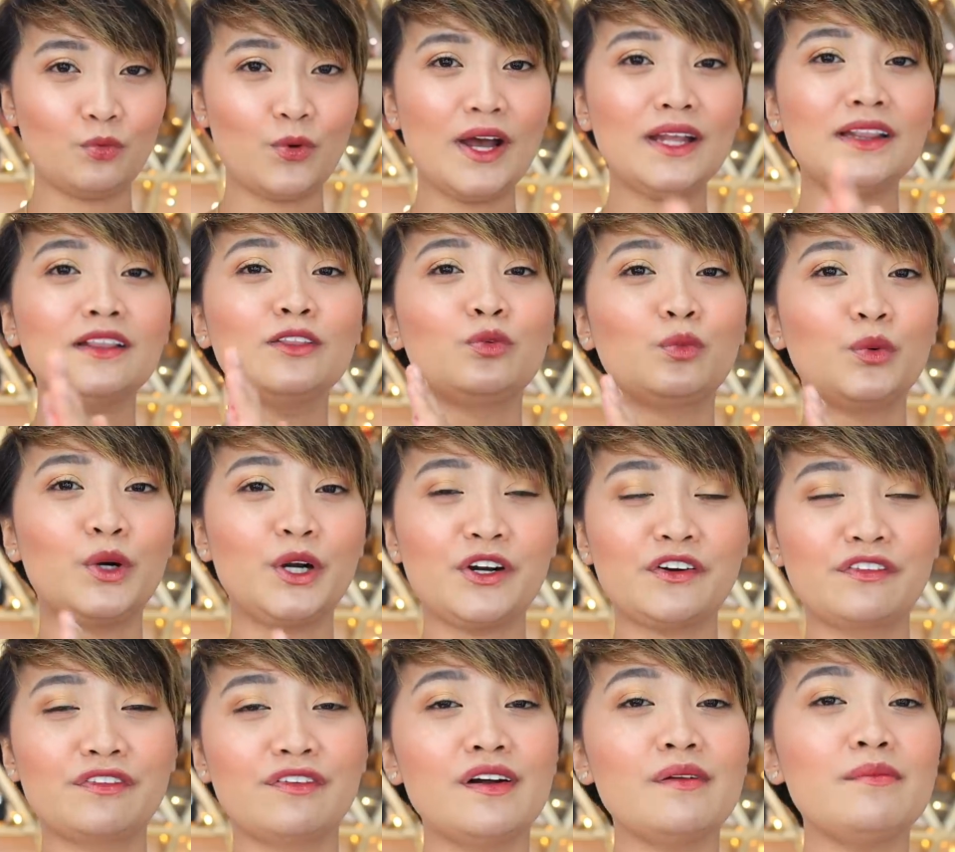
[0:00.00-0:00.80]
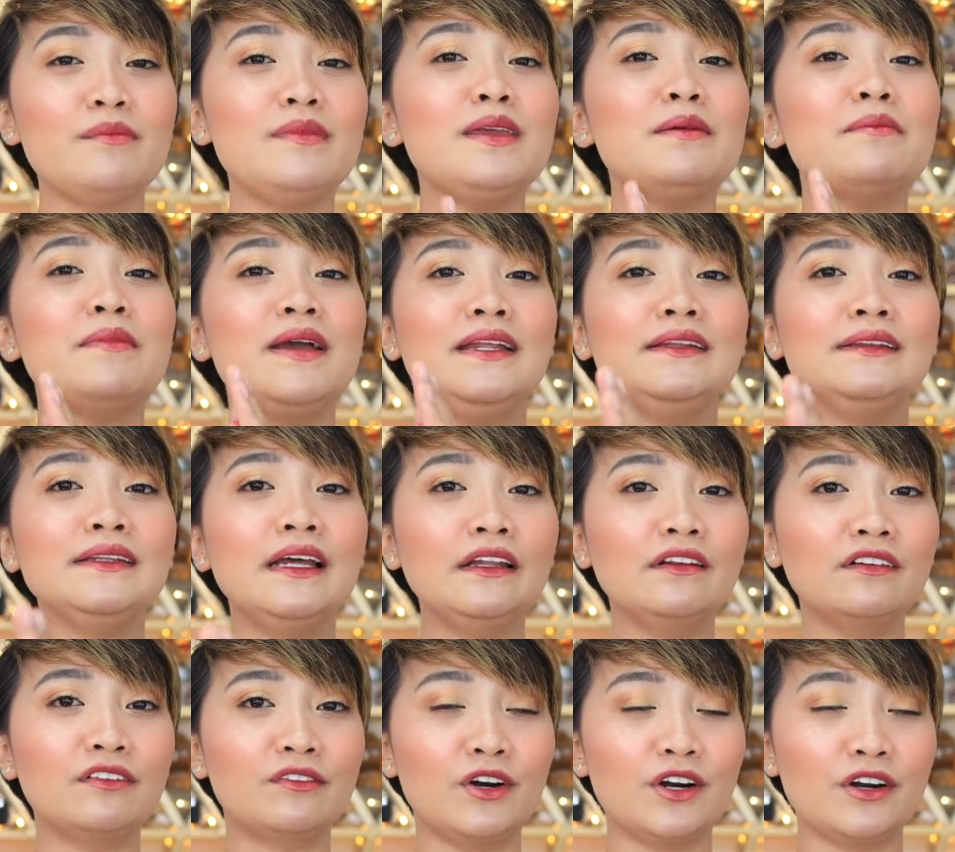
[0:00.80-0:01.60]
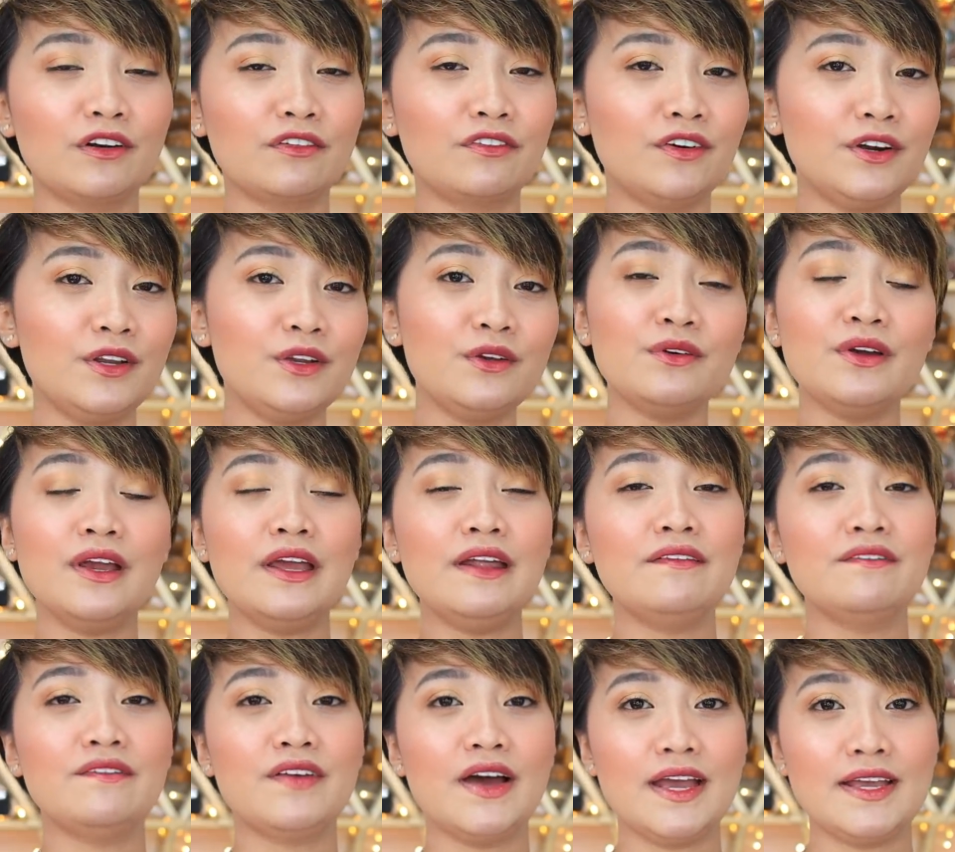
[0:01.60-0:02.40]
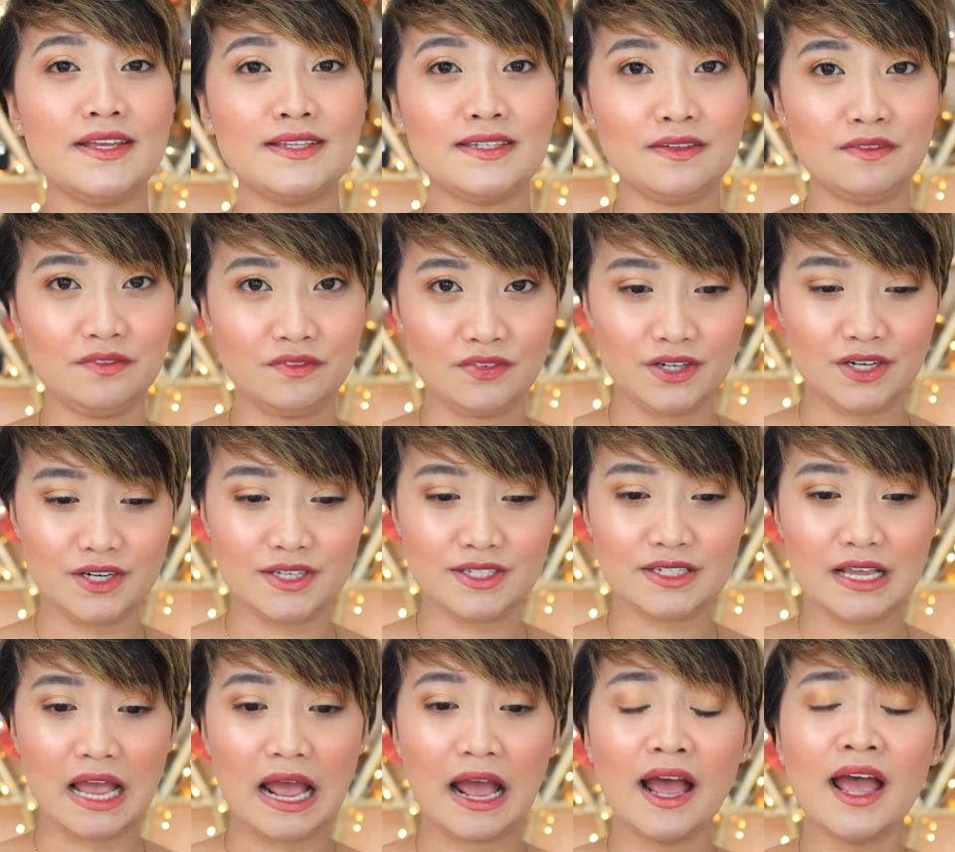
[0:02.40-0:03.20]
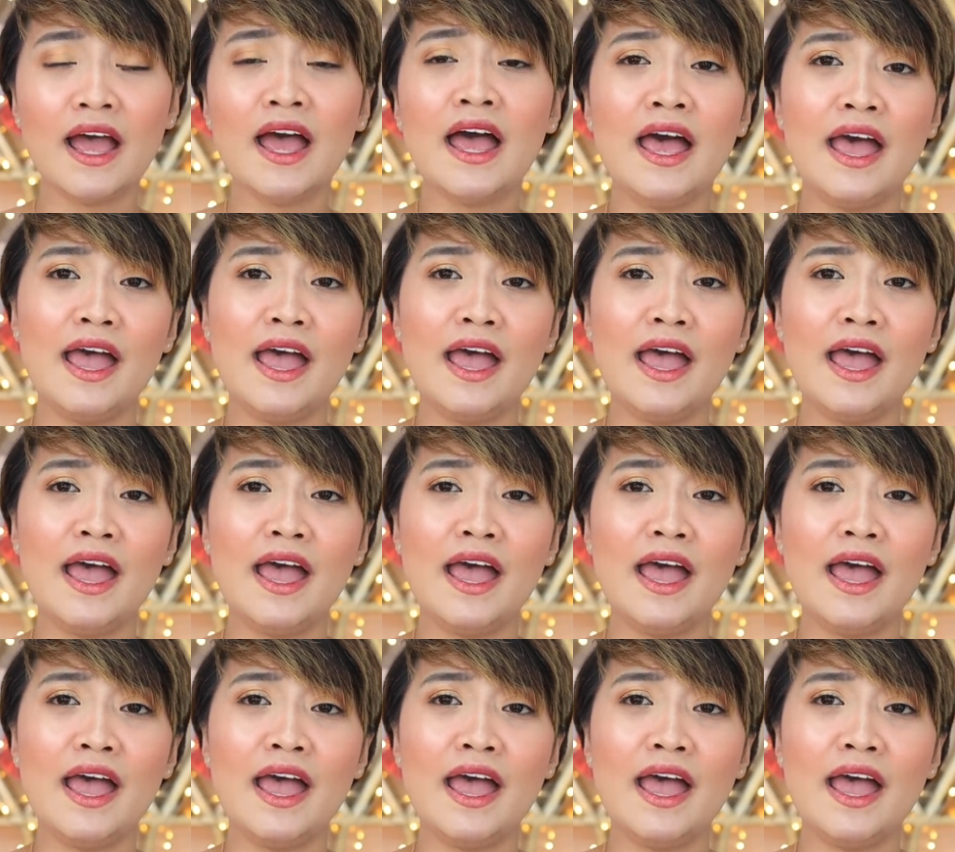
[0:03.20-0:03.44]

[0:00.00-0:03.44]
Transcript: What worked for me might not work for you and vice versa.